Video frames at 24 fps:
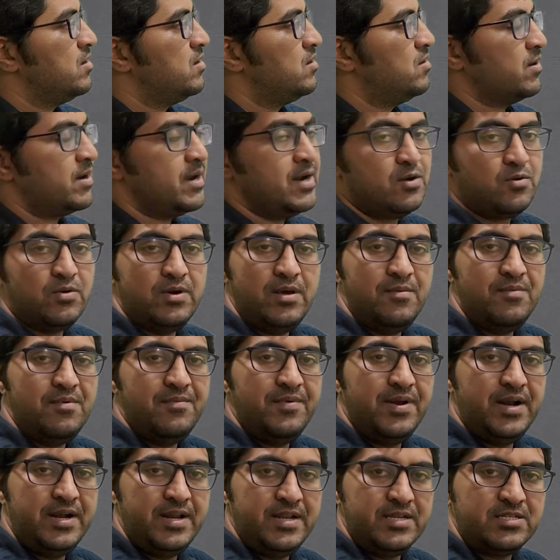Okay, today we
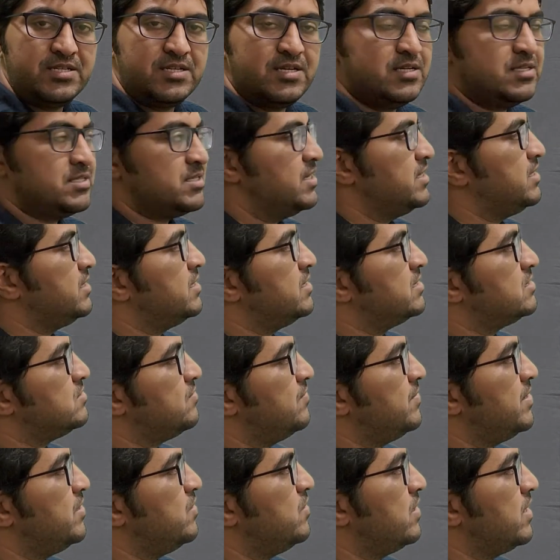will discuss in this
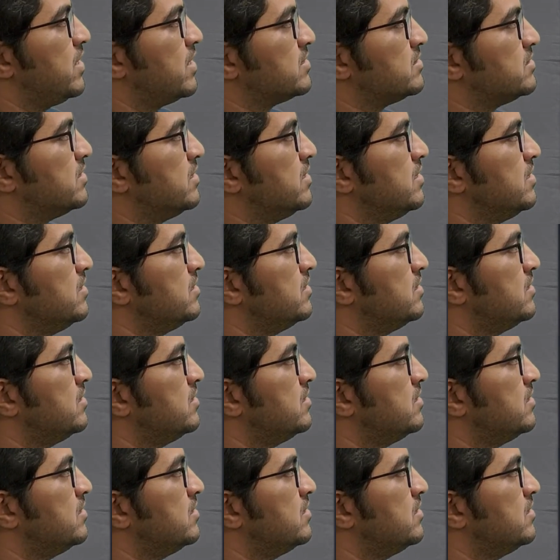video lecture